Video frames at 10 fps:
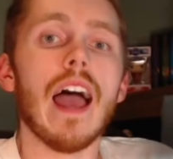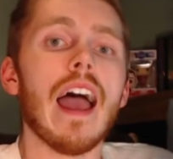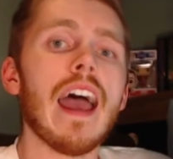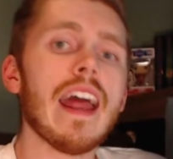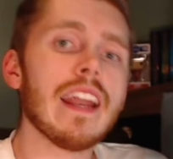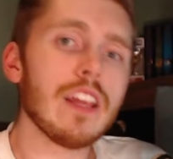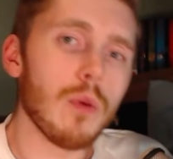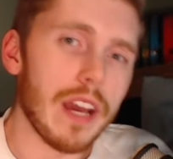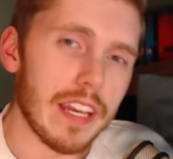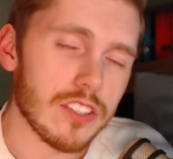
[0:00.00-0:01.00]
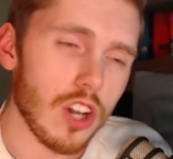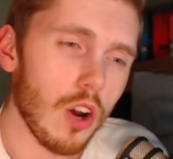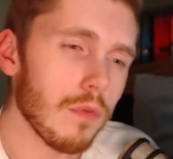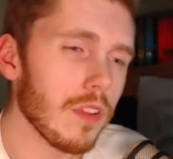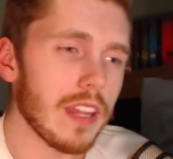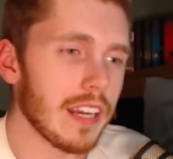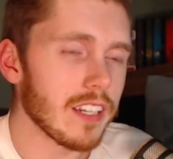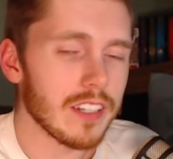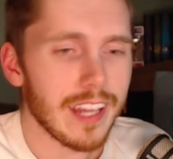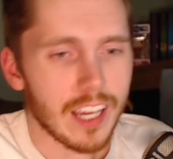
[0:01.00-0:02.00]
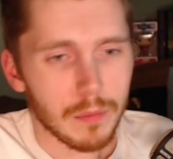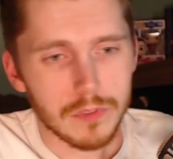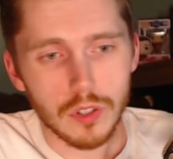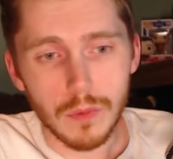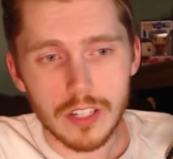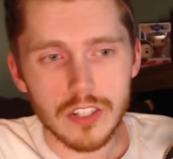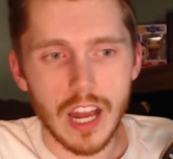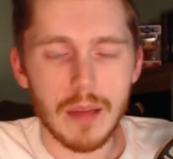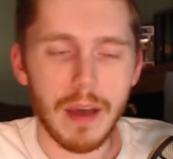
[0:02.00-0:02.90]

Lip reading: Anyways, hopefully that didn't take up too much time.